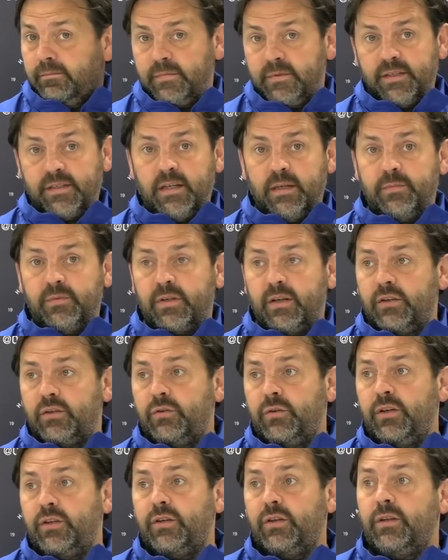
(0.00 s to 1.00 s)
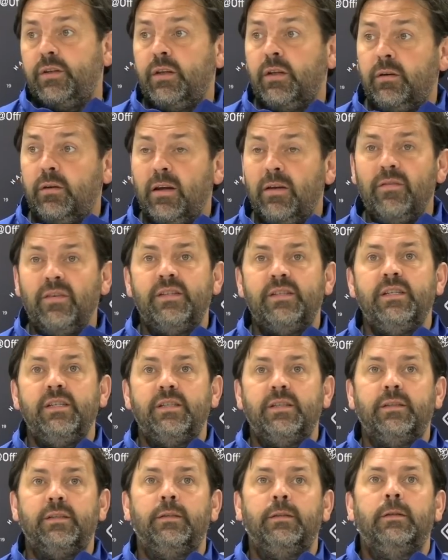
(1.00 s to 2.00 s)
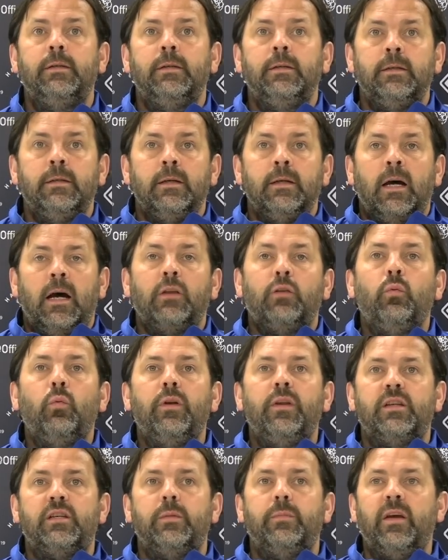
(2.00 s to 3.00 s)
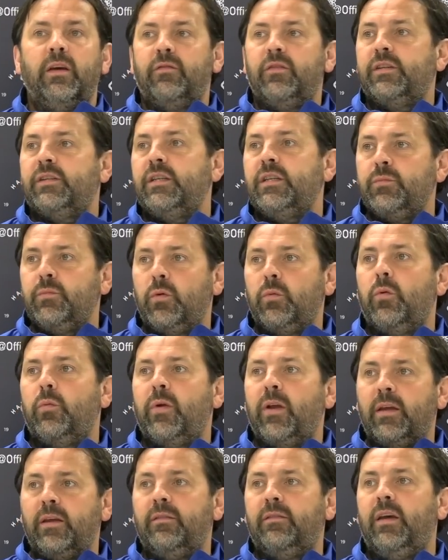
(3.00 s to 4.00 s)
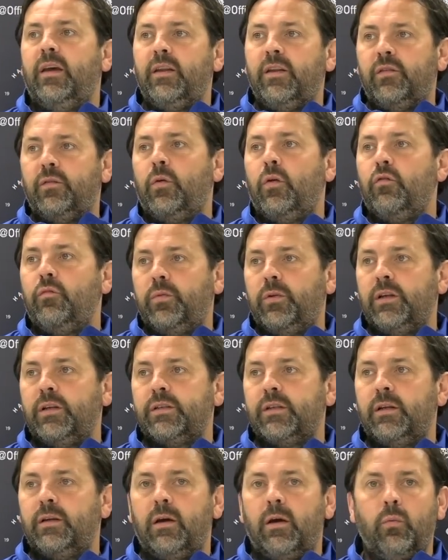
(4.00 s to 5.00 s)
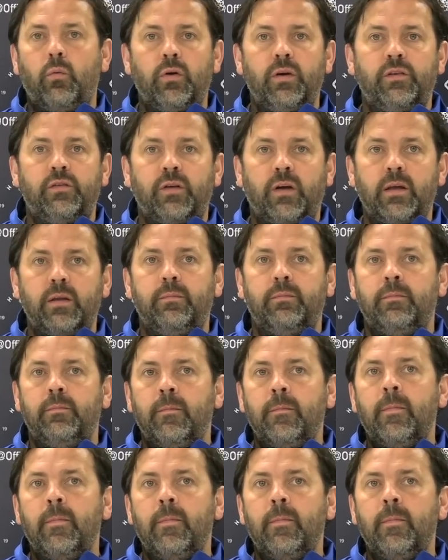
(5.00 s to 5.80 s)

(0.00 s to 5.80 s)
It's the same situation here. Every season, I don't want this to be every season where we're bringing 10 and 12 players in. I want to try and,